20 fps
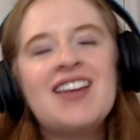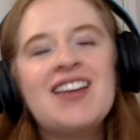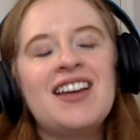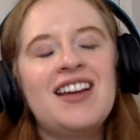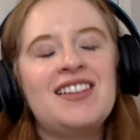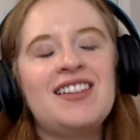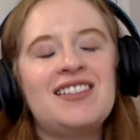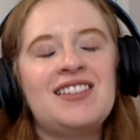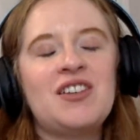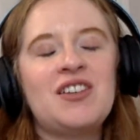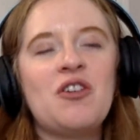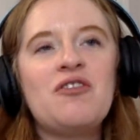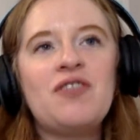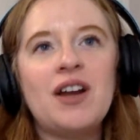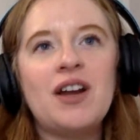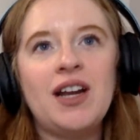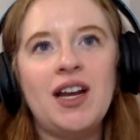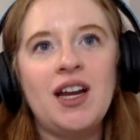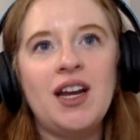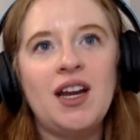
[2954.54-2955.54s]
It's so
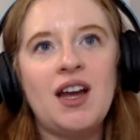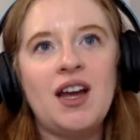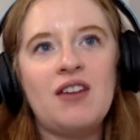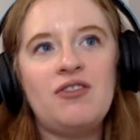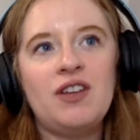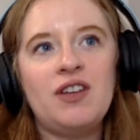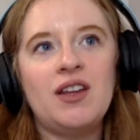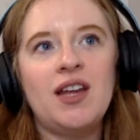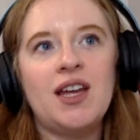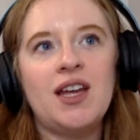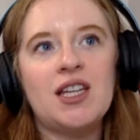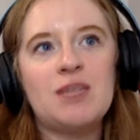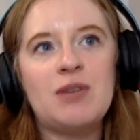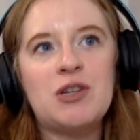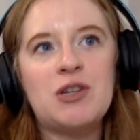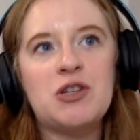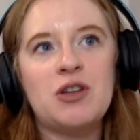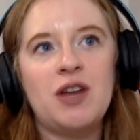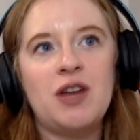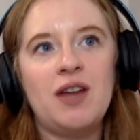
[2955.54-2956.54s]
funny. I feel like,
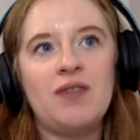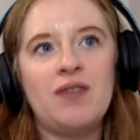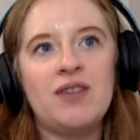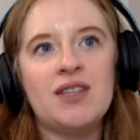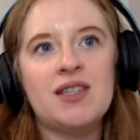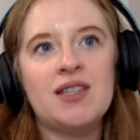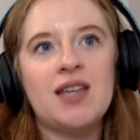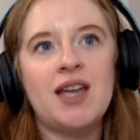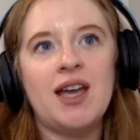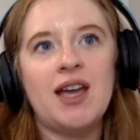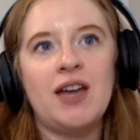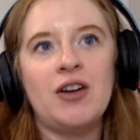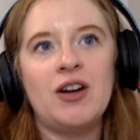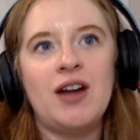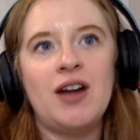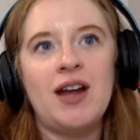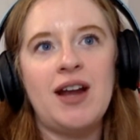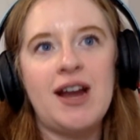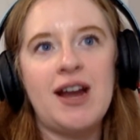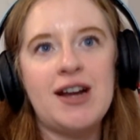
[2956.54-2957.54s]
especially in this like
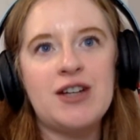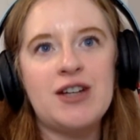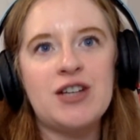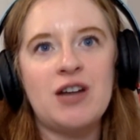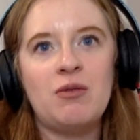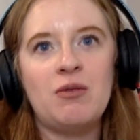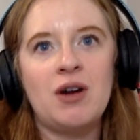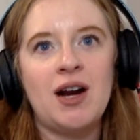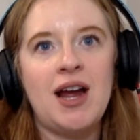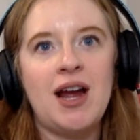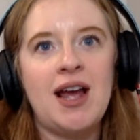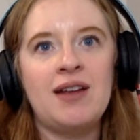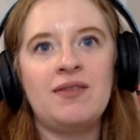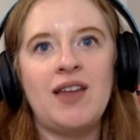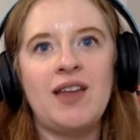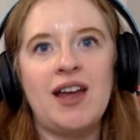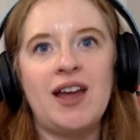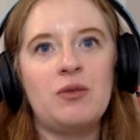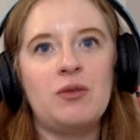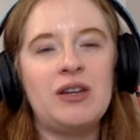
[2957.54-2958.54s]
internet age that we're in,
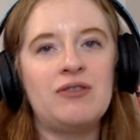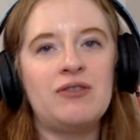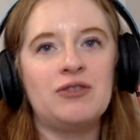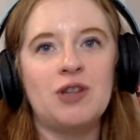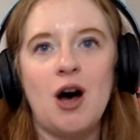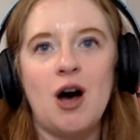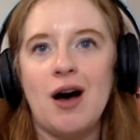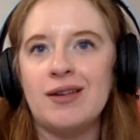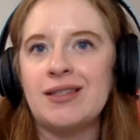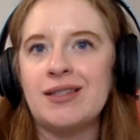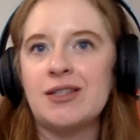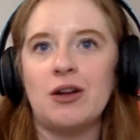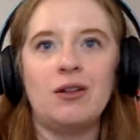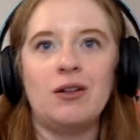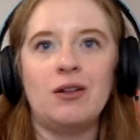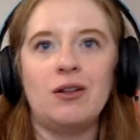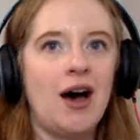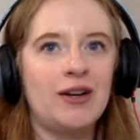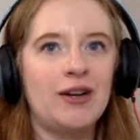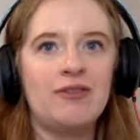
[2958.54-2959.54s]
like we've lost a
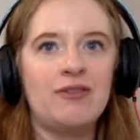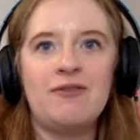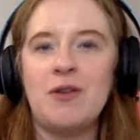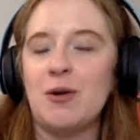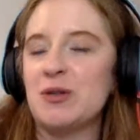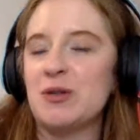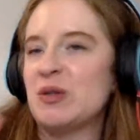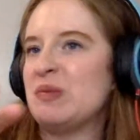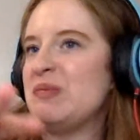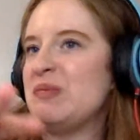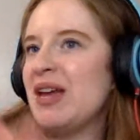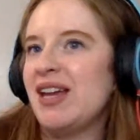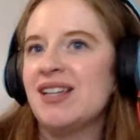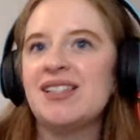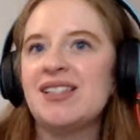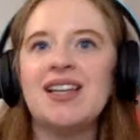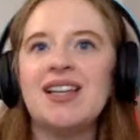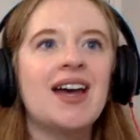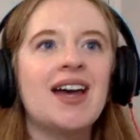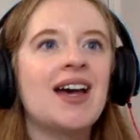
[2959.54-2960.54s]
lot of those
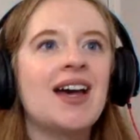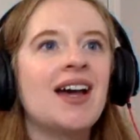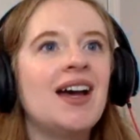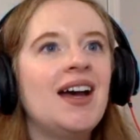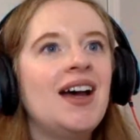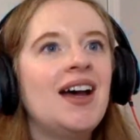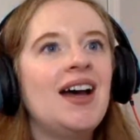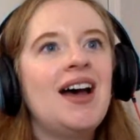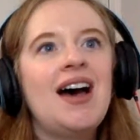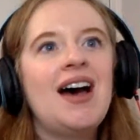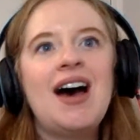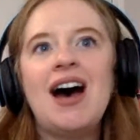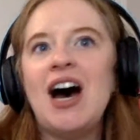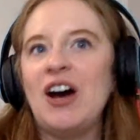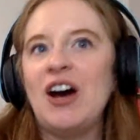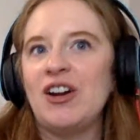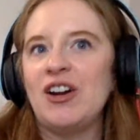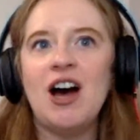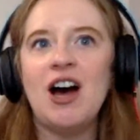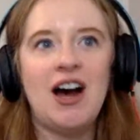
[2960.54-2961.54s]
basic
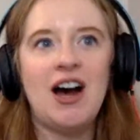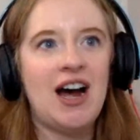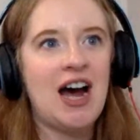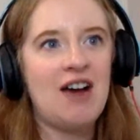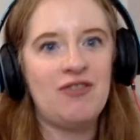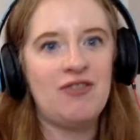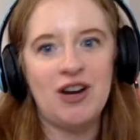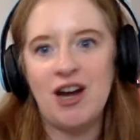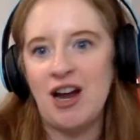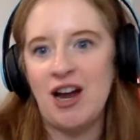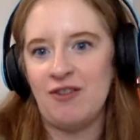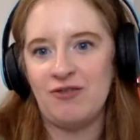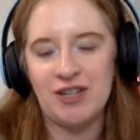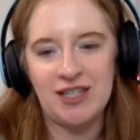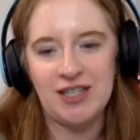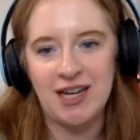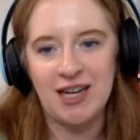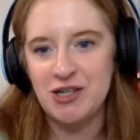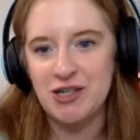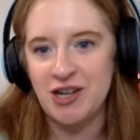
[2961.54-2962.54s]
how to have a
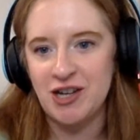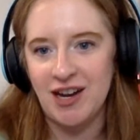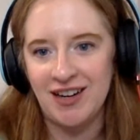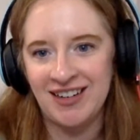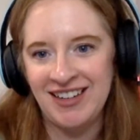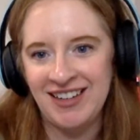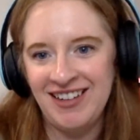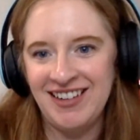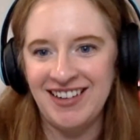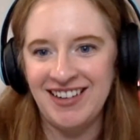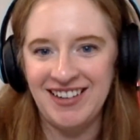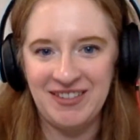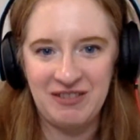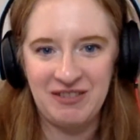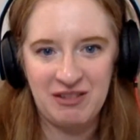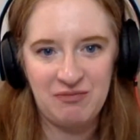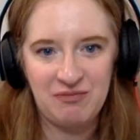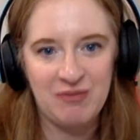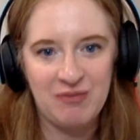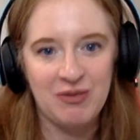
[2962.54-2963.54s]
conversation
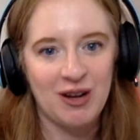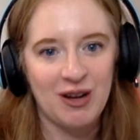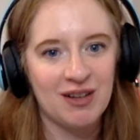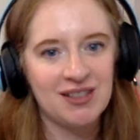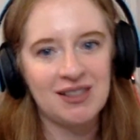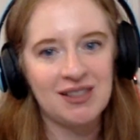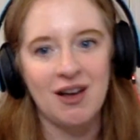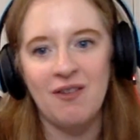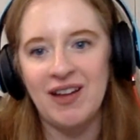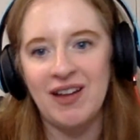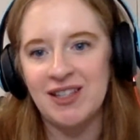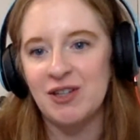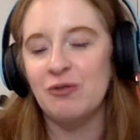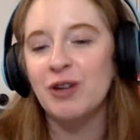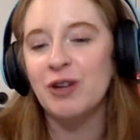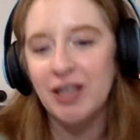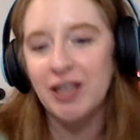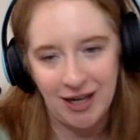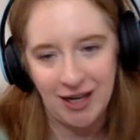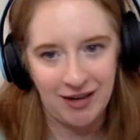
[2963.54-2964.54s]
with people. So that's a
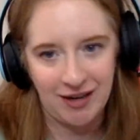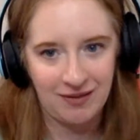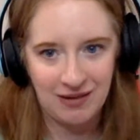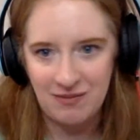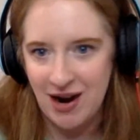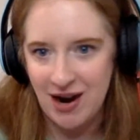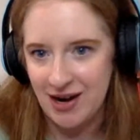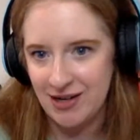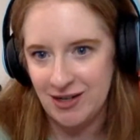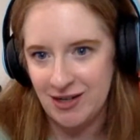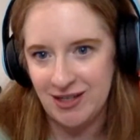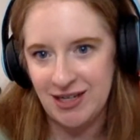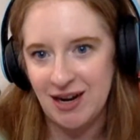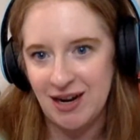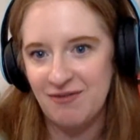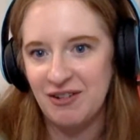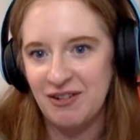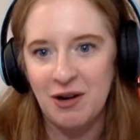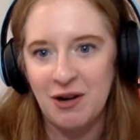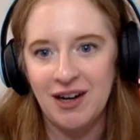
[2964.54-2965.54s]
really good reminder to
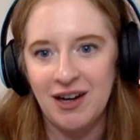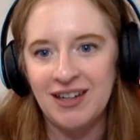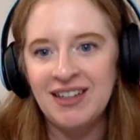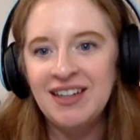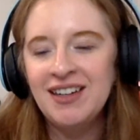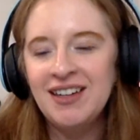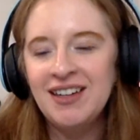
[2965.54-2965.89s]
everyone.